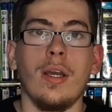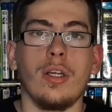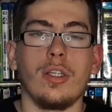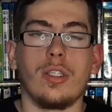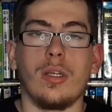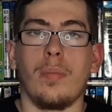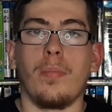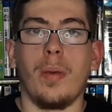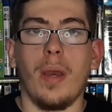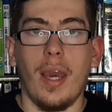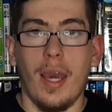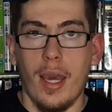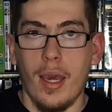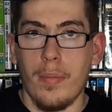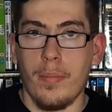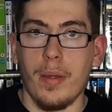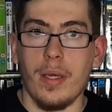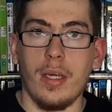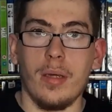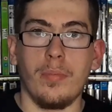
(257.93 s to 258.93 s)
to pay
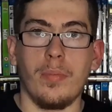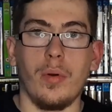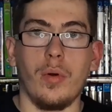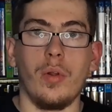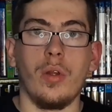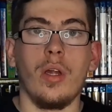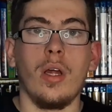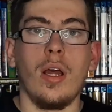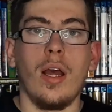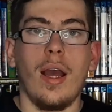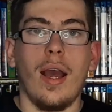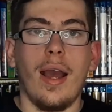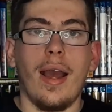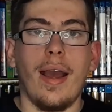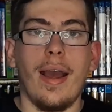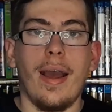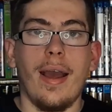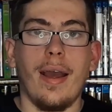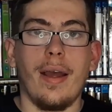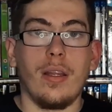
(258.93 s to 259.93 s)
people
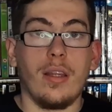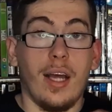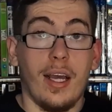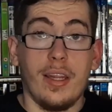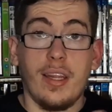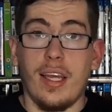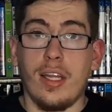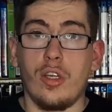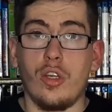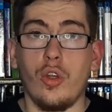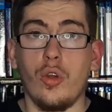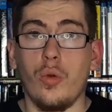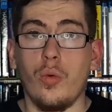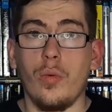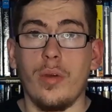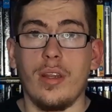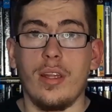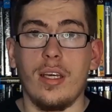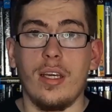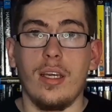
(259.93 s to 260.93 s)
uh, like they do
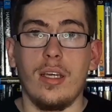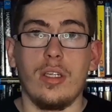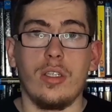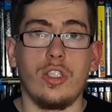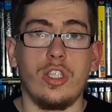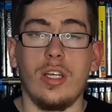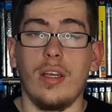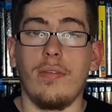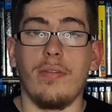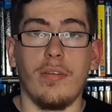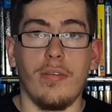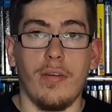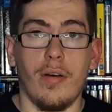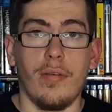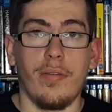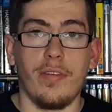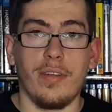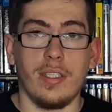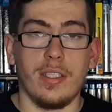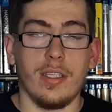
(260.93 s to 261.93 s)
with the chief of
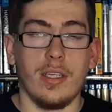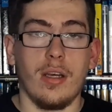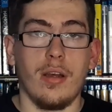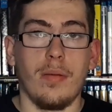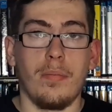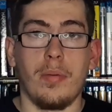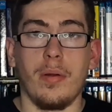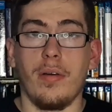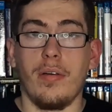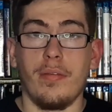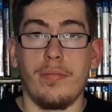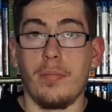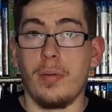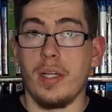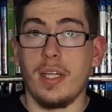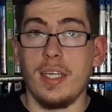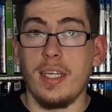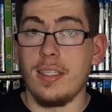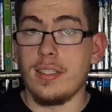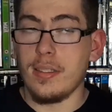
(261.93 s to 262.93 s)
officer of
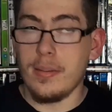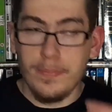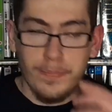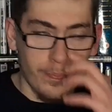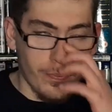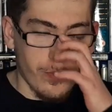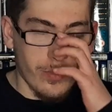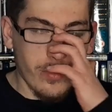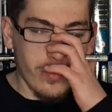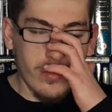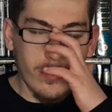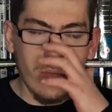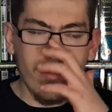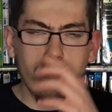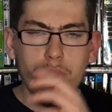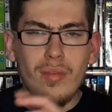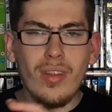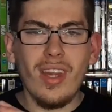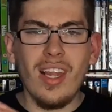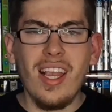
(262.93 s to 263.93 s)
police
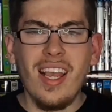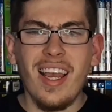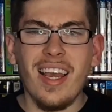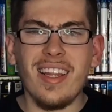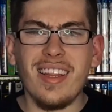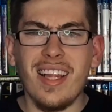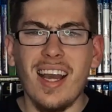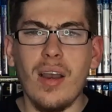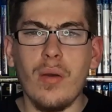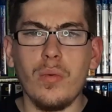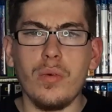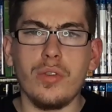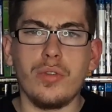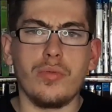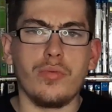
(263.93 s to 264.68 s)
and that was